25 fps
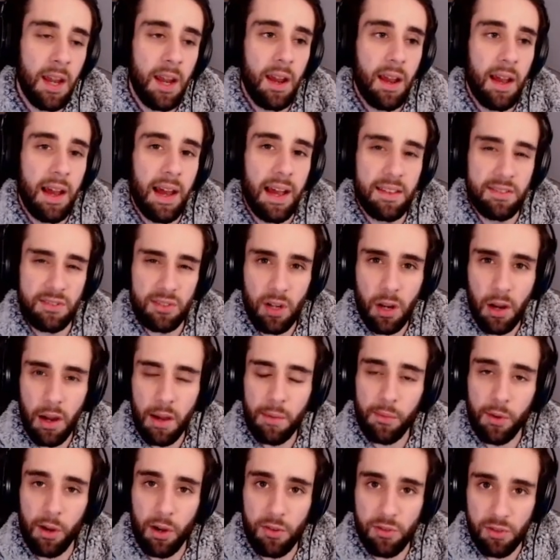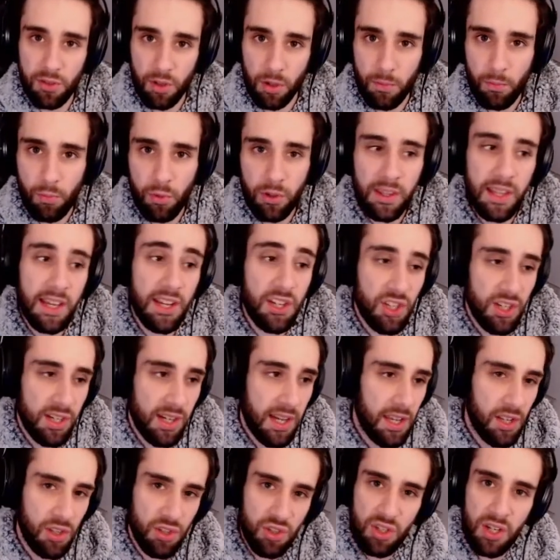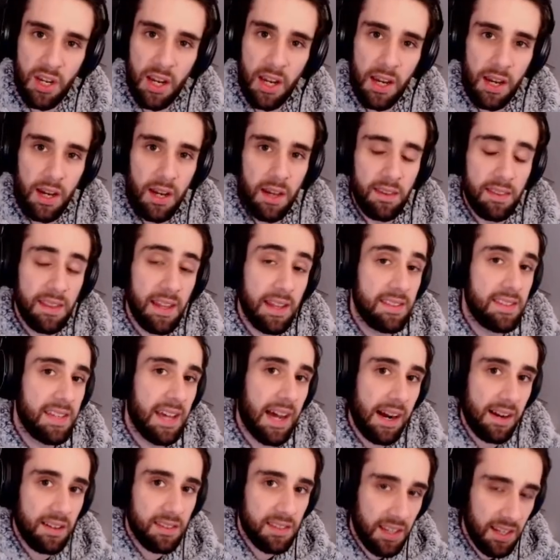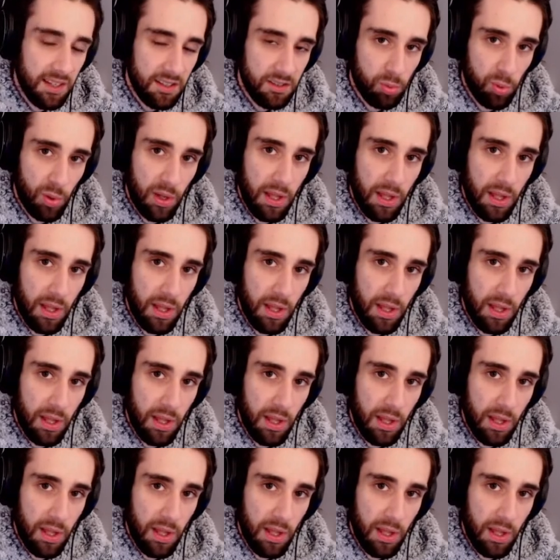as time goes on? Will they change their tactics? Will